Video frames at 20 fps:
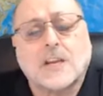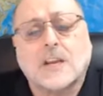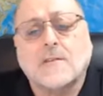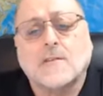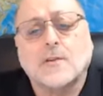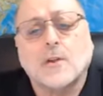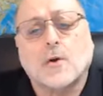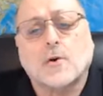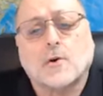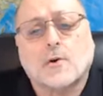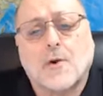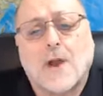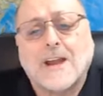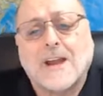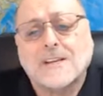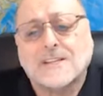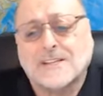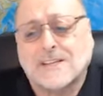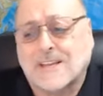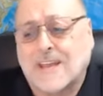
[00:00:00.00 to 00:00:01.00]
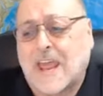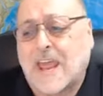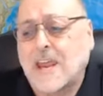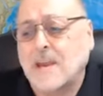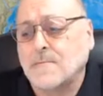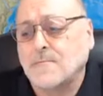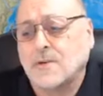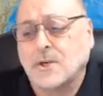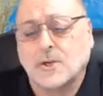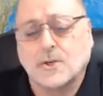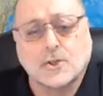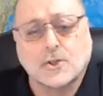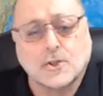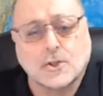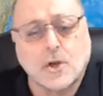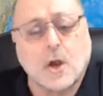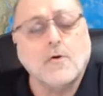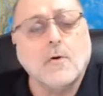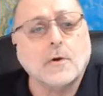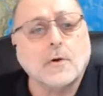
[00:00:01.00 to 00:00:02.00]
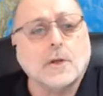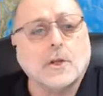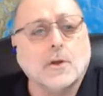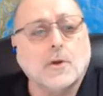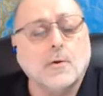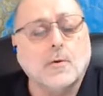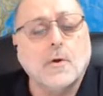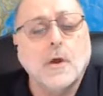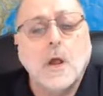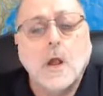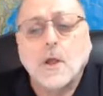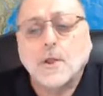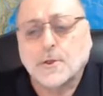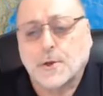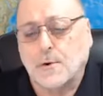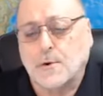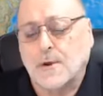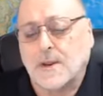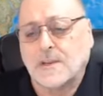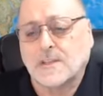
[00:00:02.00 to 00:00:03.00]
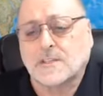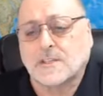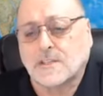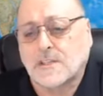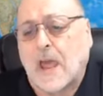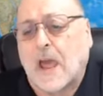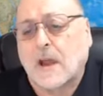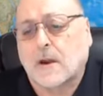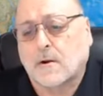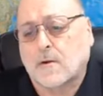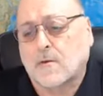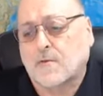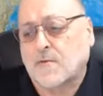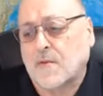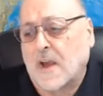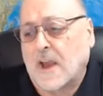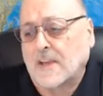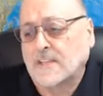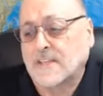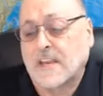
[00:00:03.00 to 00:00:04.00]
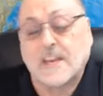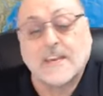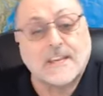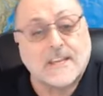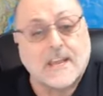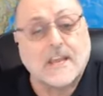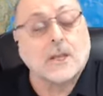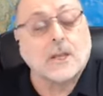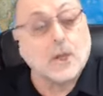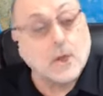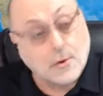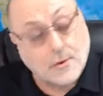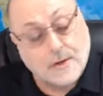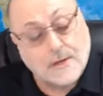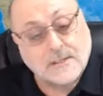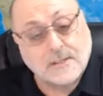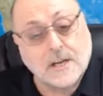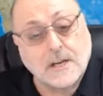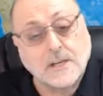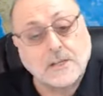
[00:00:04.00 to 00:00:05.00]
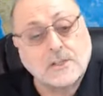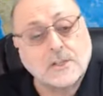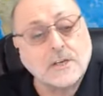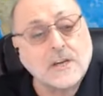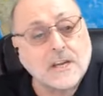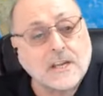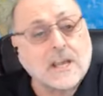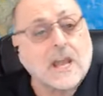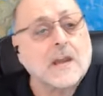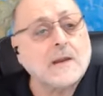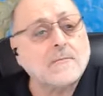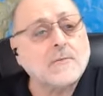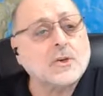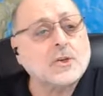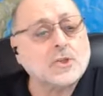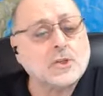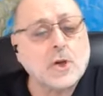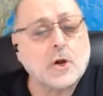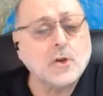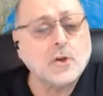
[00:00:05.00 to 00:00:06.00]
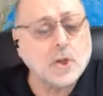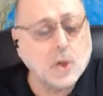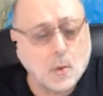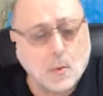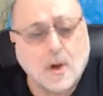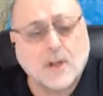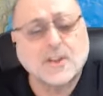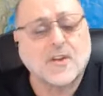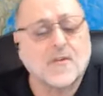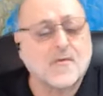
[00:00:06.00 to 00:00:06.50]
even though Christ came to show you through his sacrifice and get your attention. He came to show you what